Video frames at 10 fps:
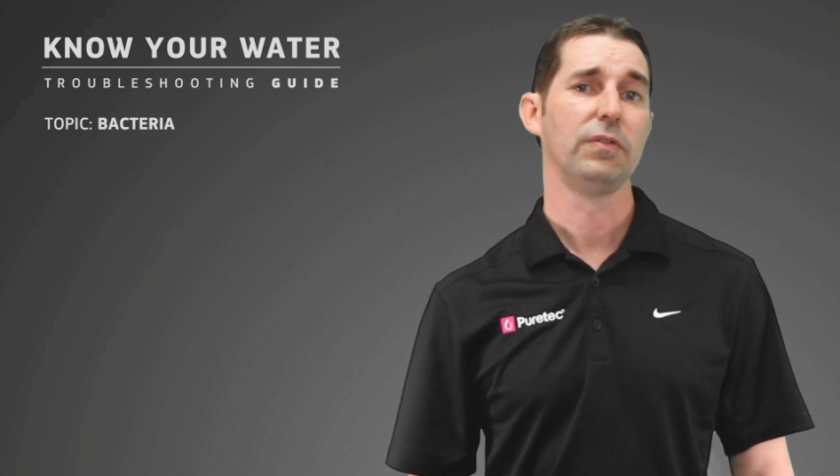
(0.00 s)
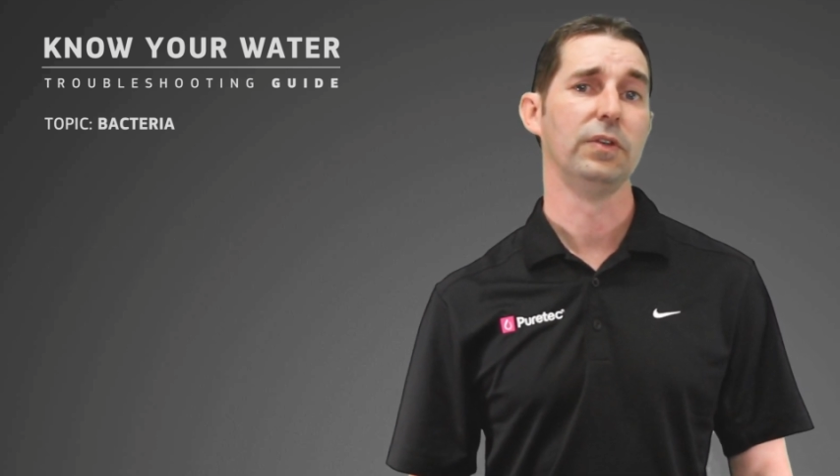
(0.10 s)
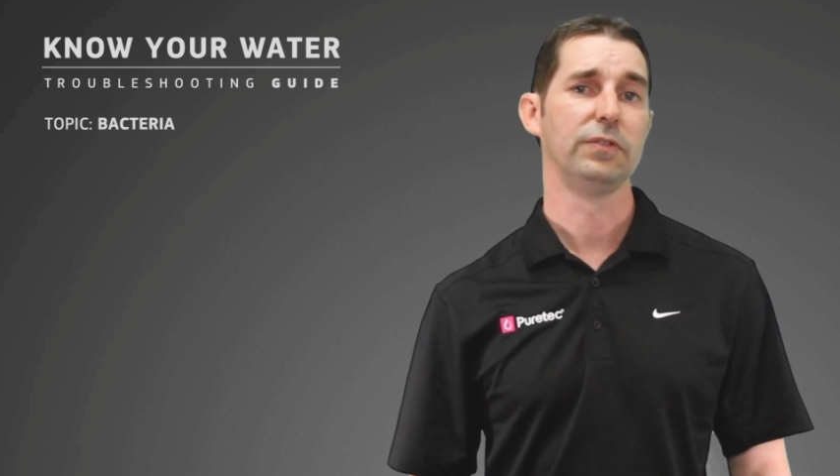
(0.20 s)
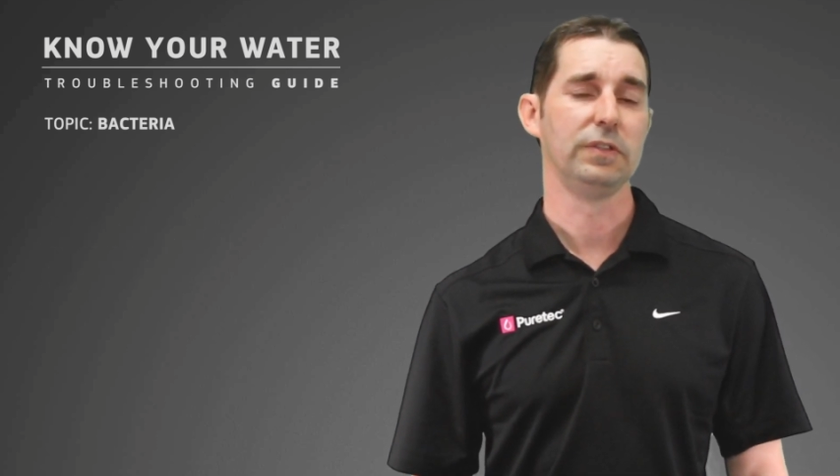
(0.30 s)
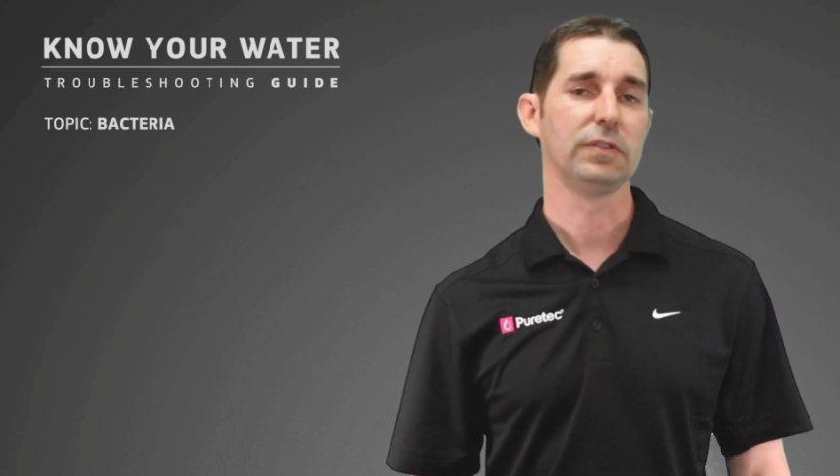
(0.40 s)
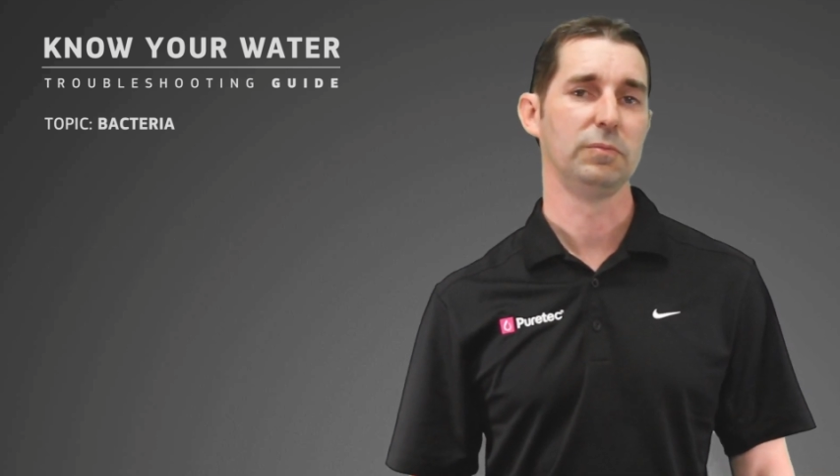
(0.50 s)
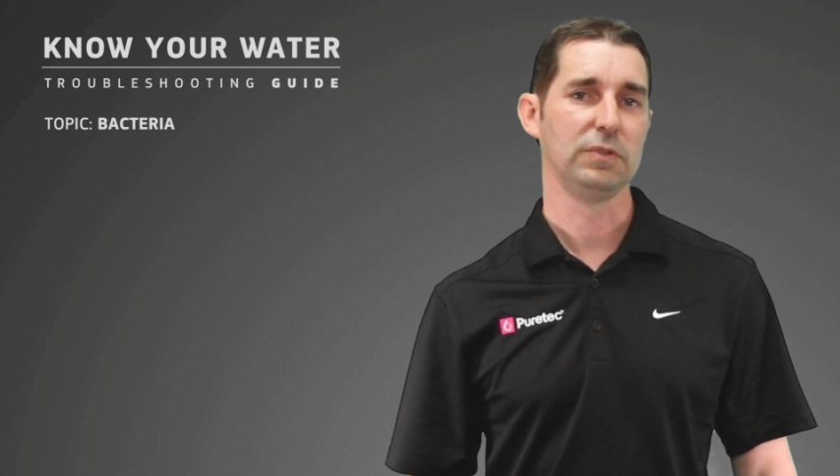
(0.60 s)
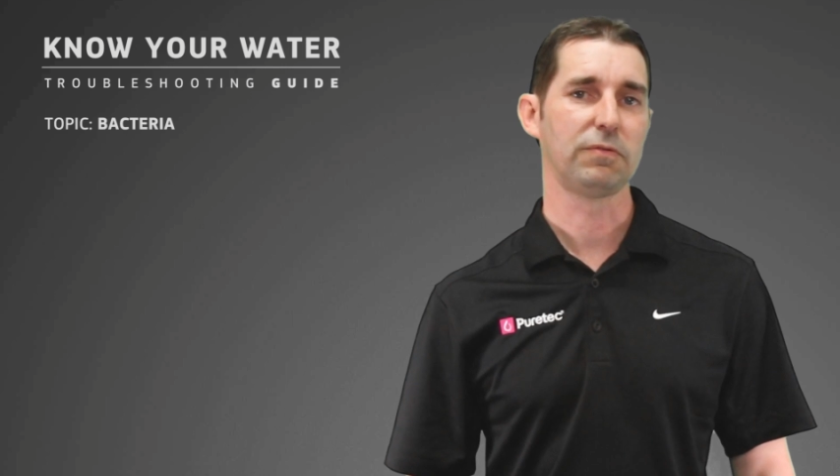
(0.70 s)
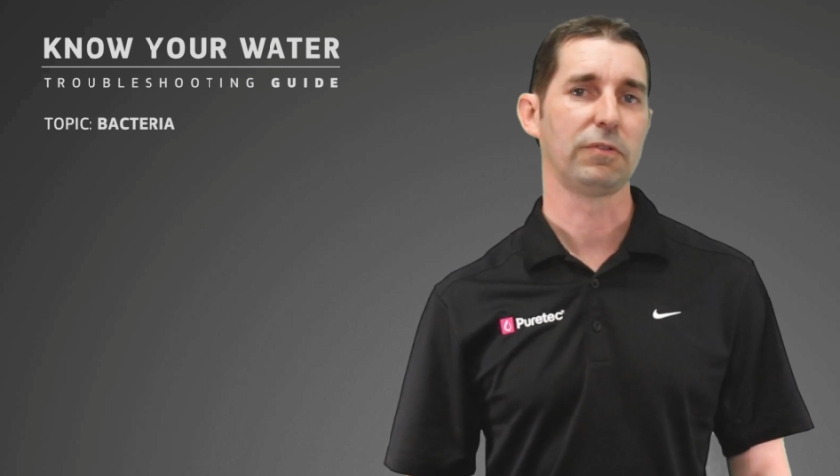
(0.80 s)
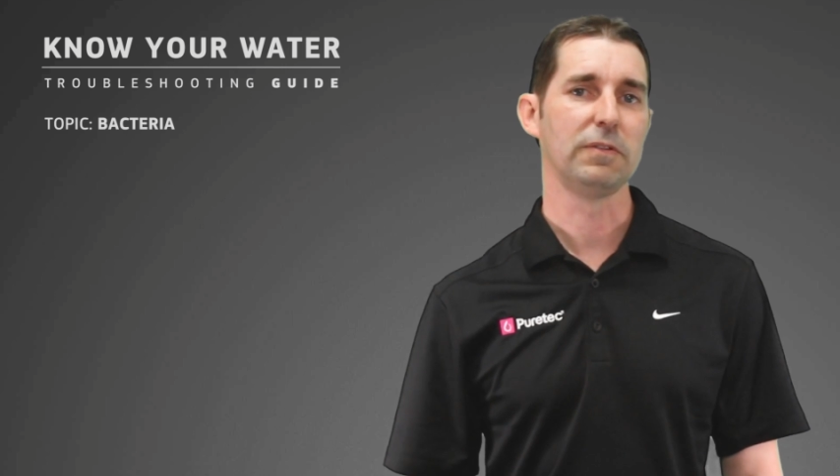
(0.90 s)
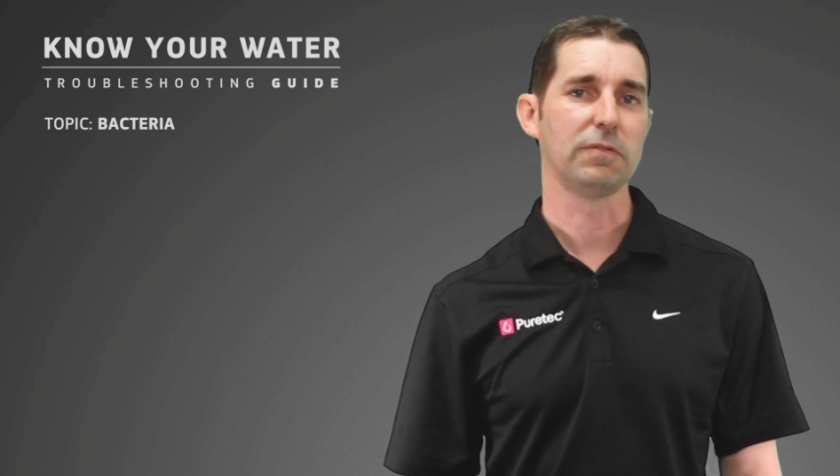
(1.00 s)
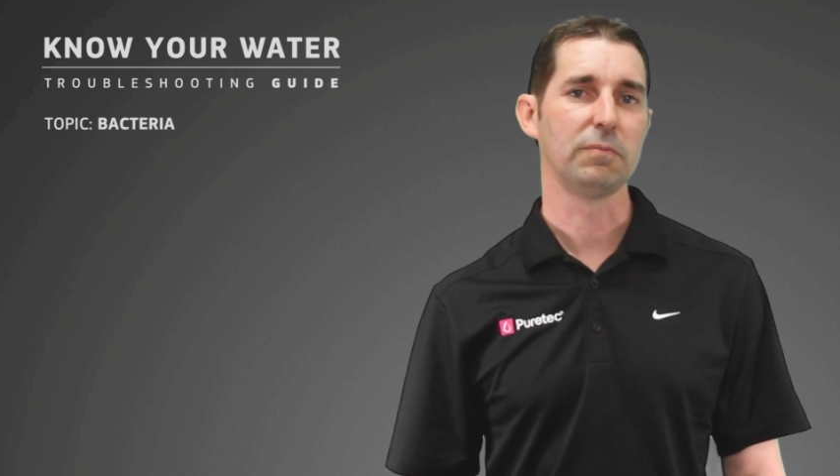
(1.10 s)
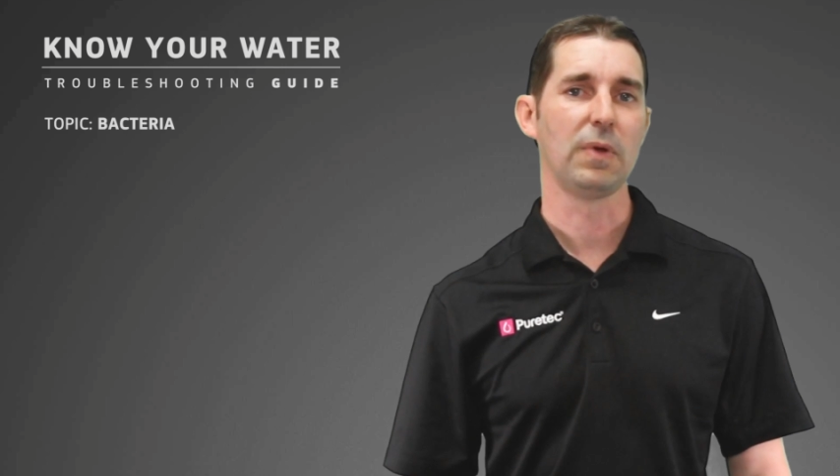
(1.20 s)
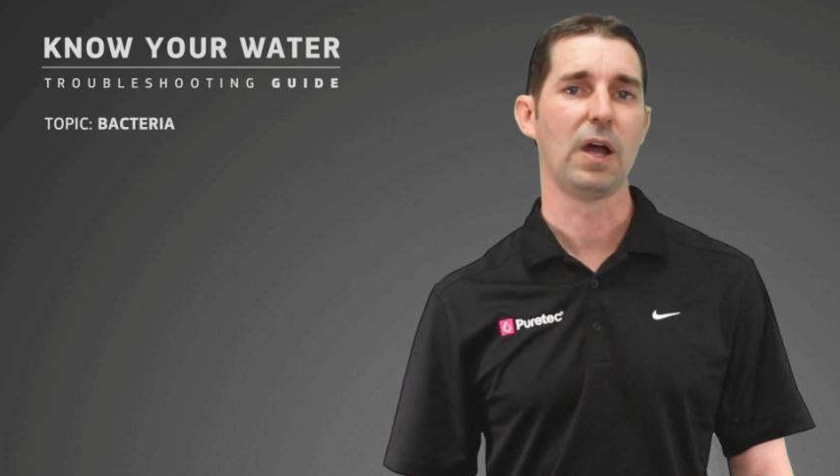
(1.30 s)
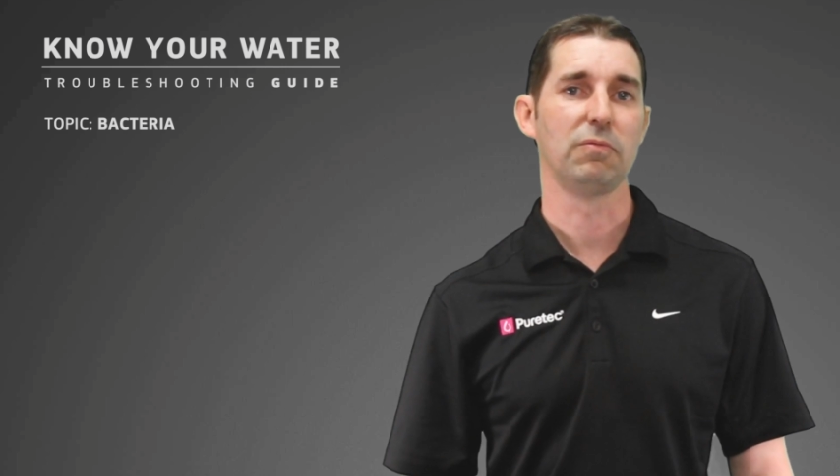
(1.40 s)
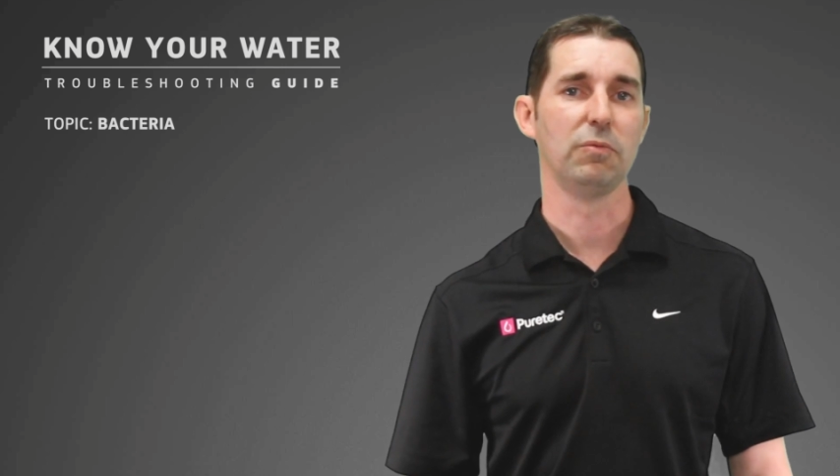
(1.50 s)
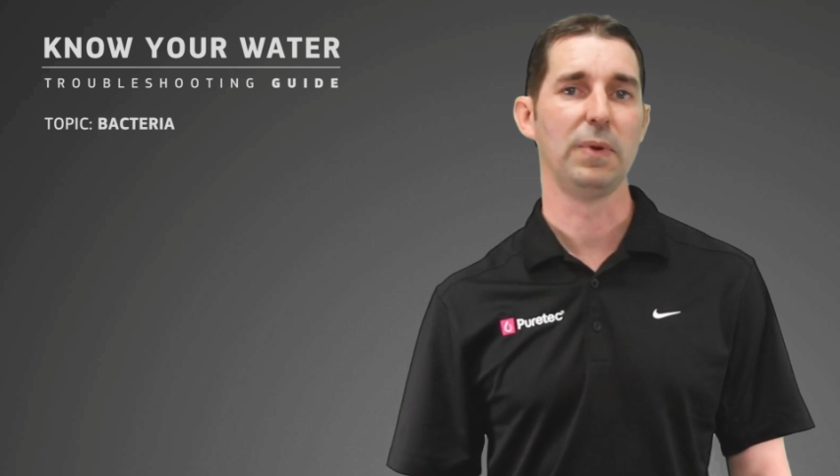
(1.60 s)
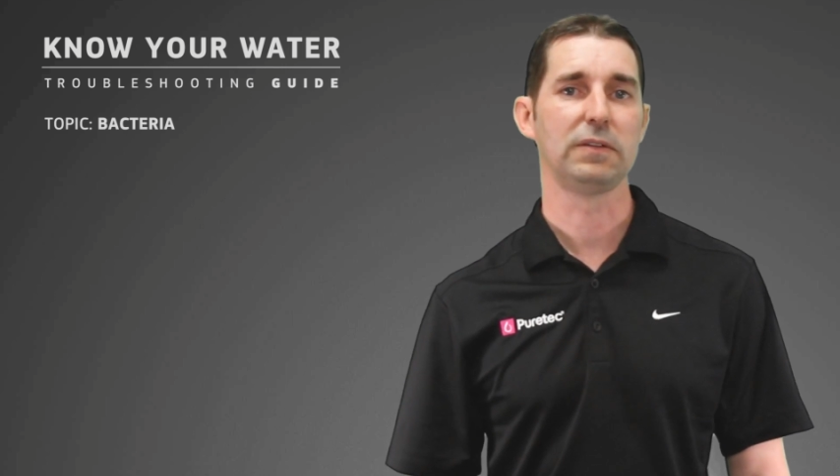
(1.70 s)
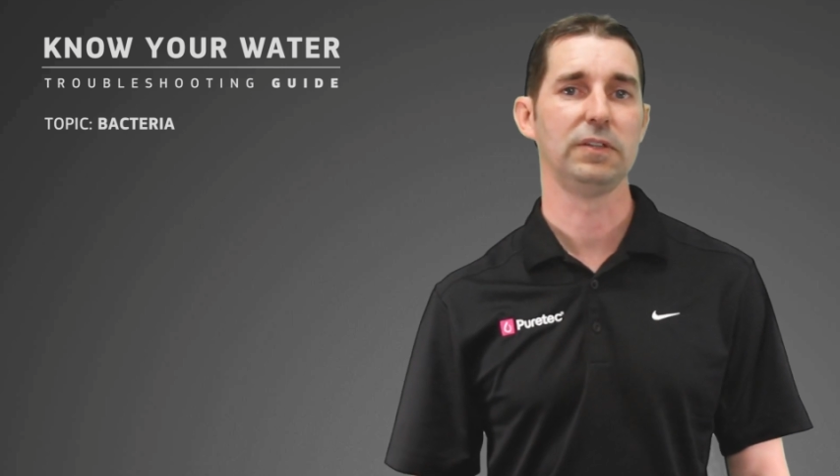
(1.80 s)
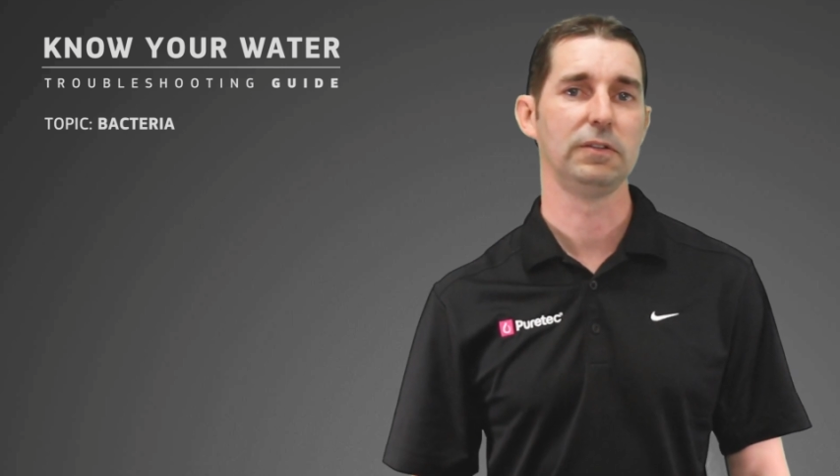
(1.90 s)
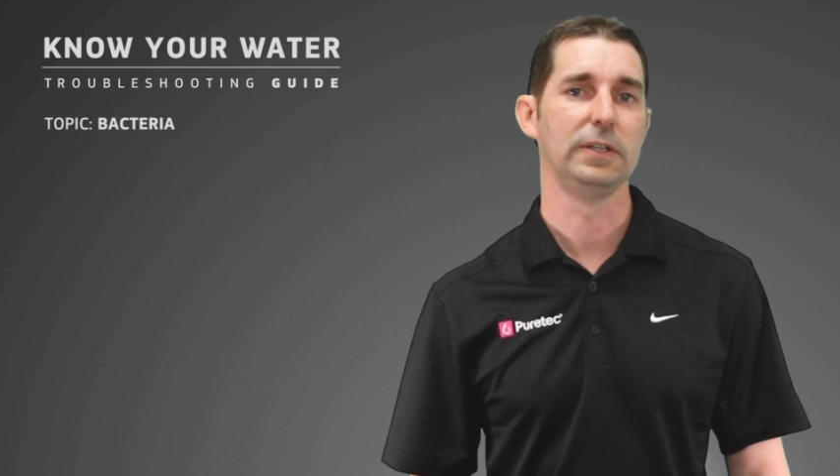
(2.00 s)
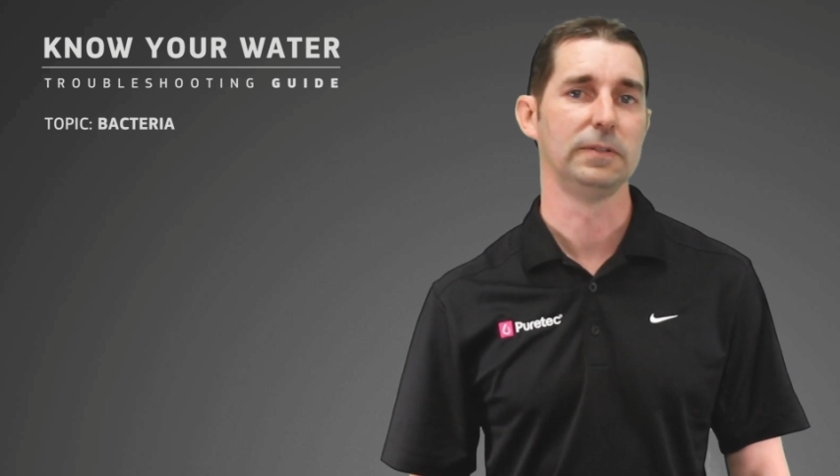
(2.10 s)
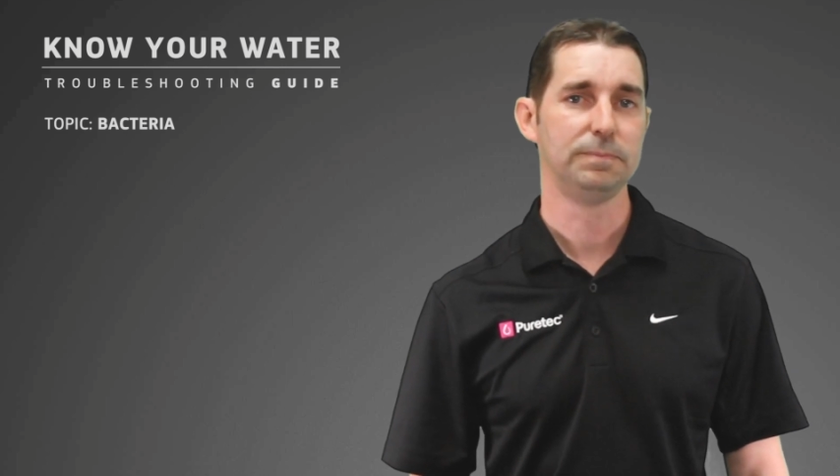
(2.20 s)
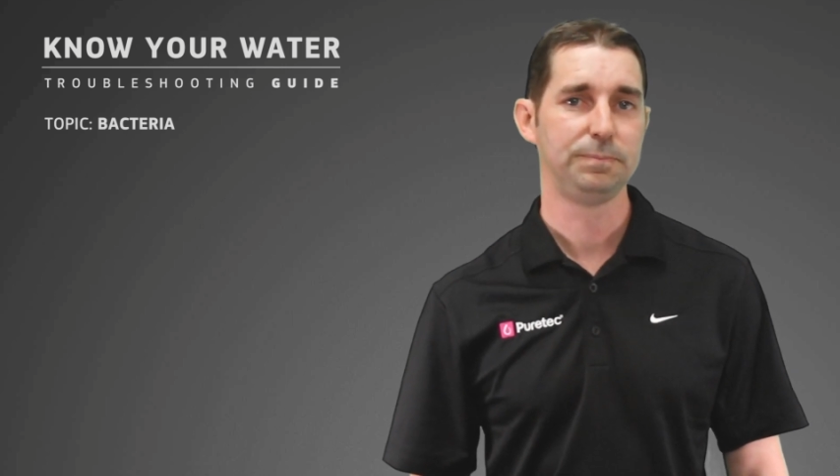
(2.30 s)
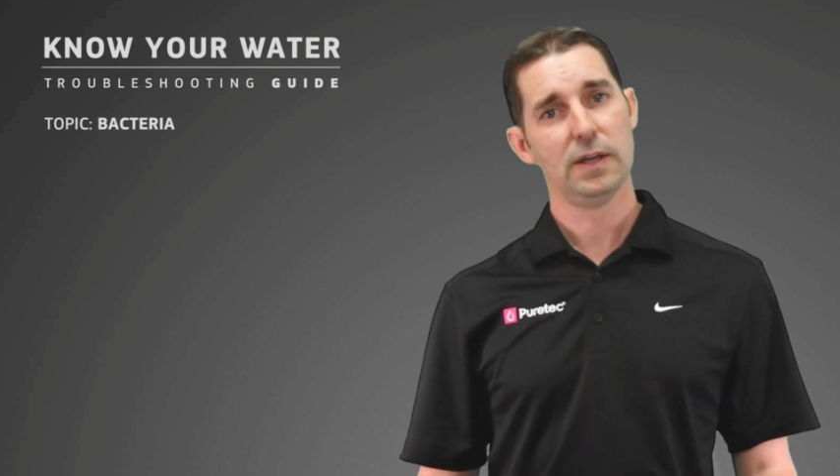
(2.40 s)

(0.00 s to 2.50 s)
the system is free from harmful bacteria.